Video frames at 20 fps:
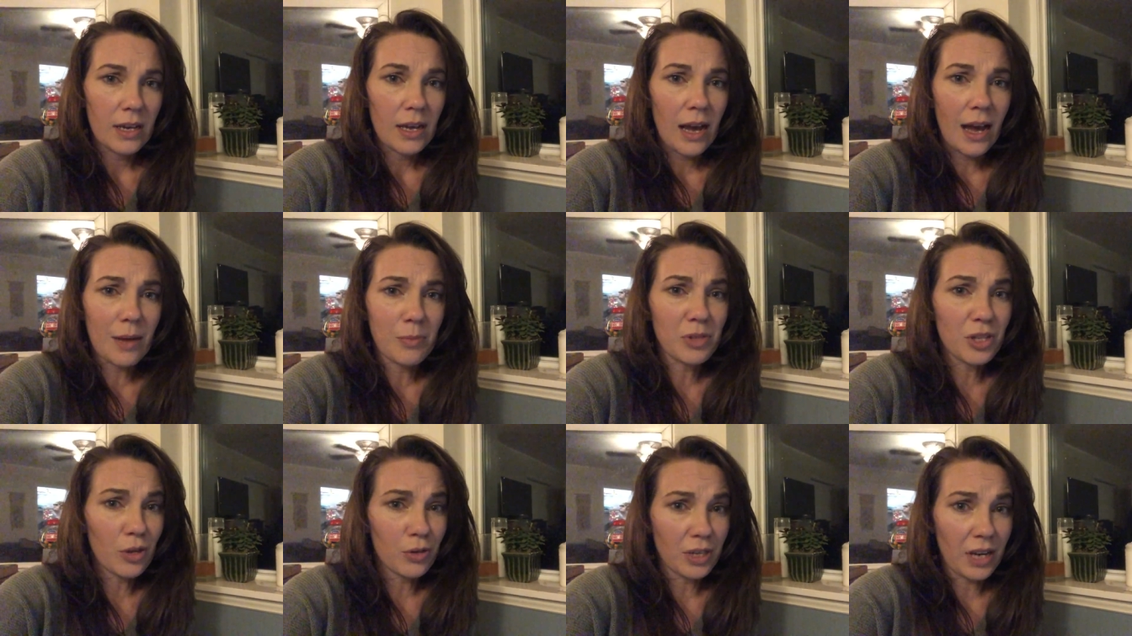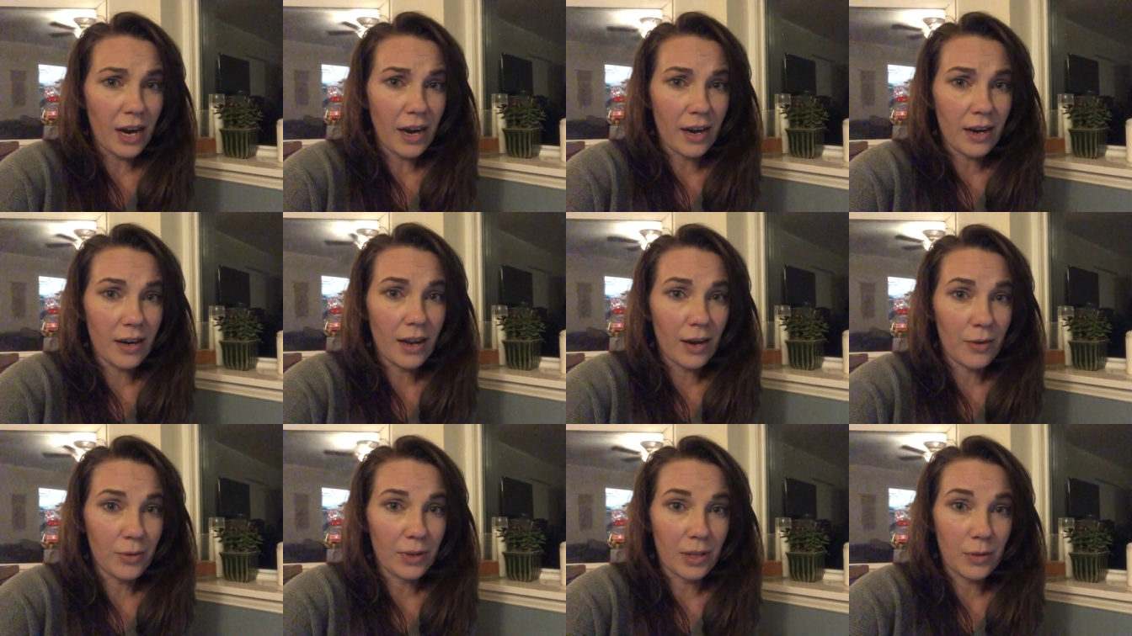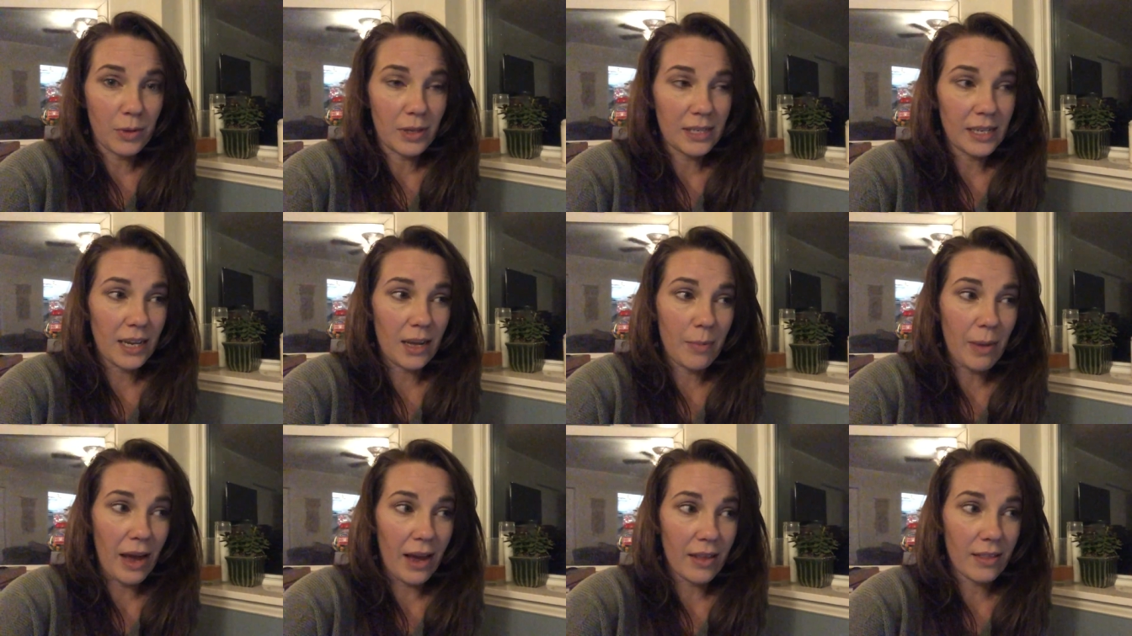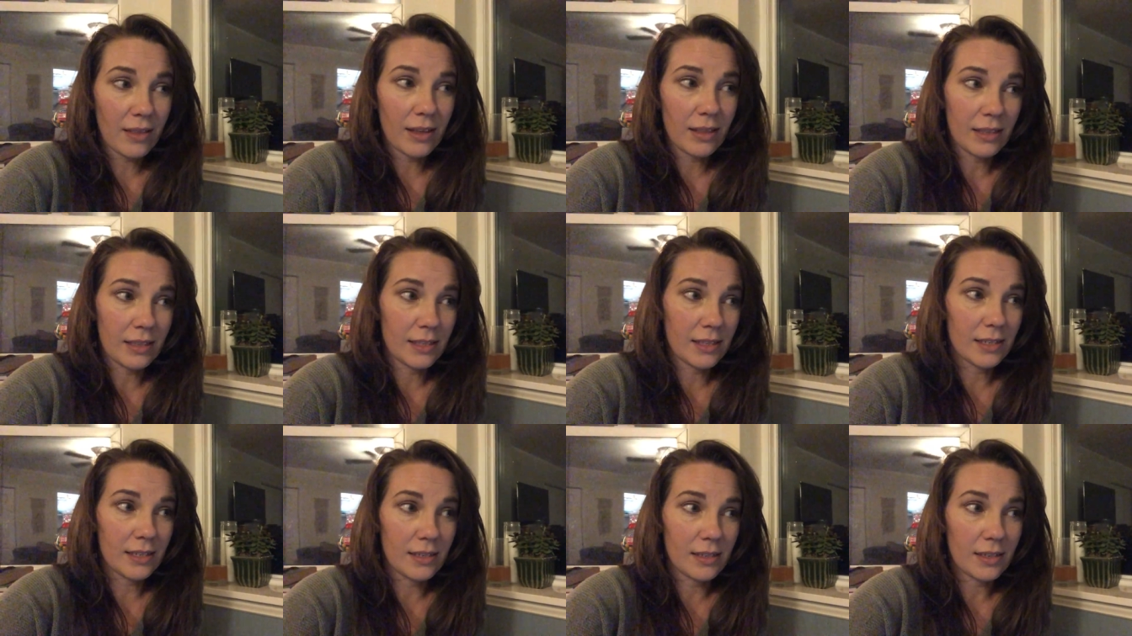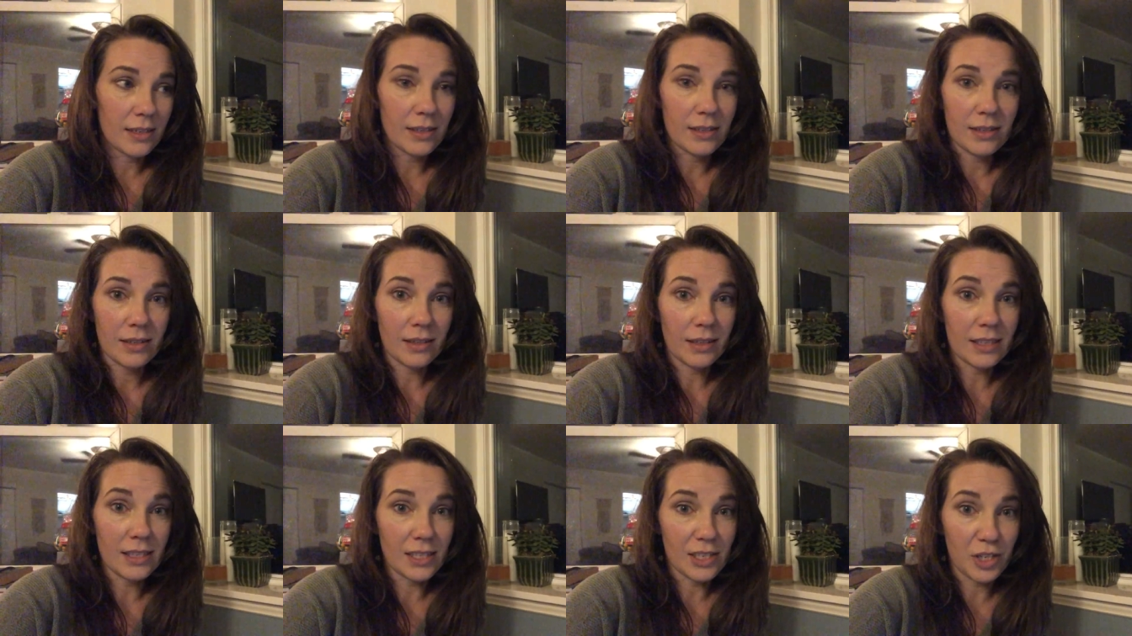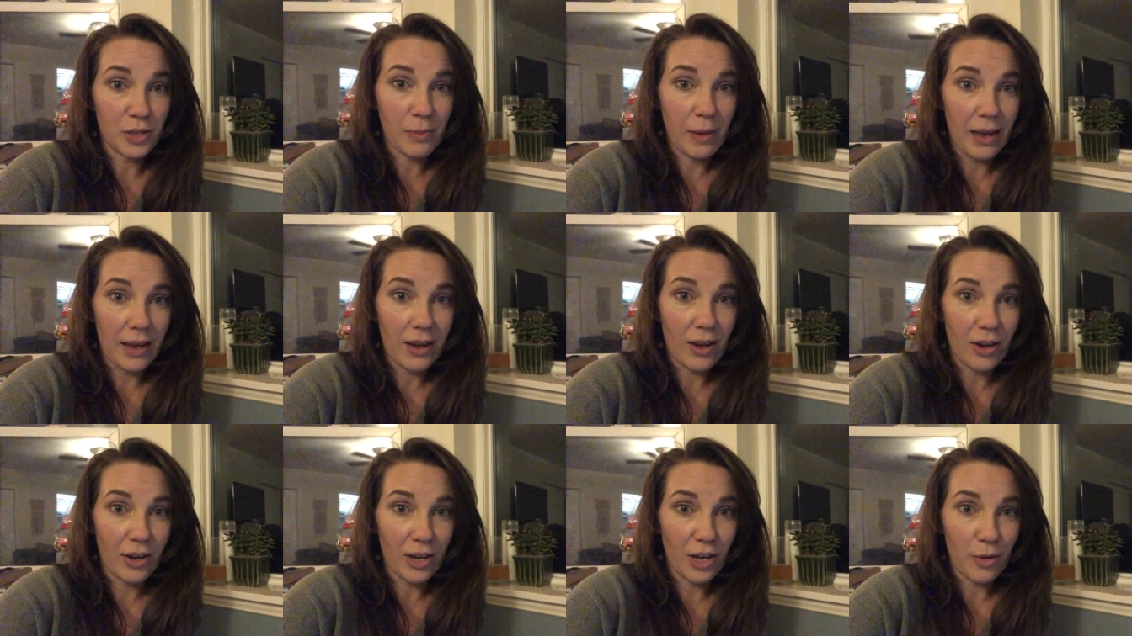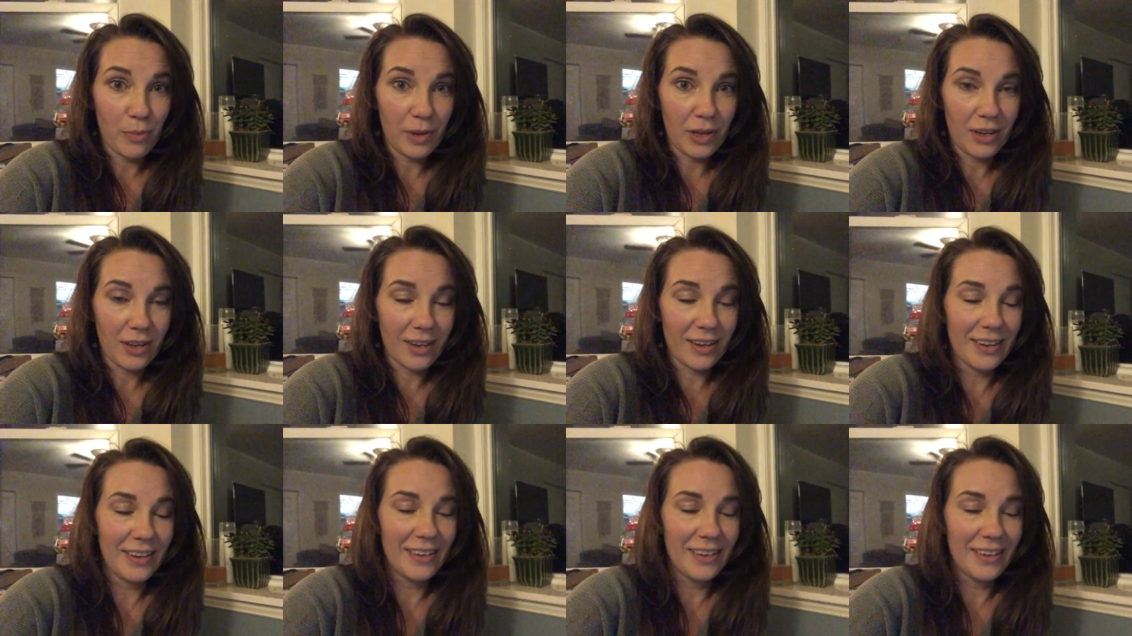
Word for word: I'm so tired. I really want to take a bath and listen listen to my audiobook.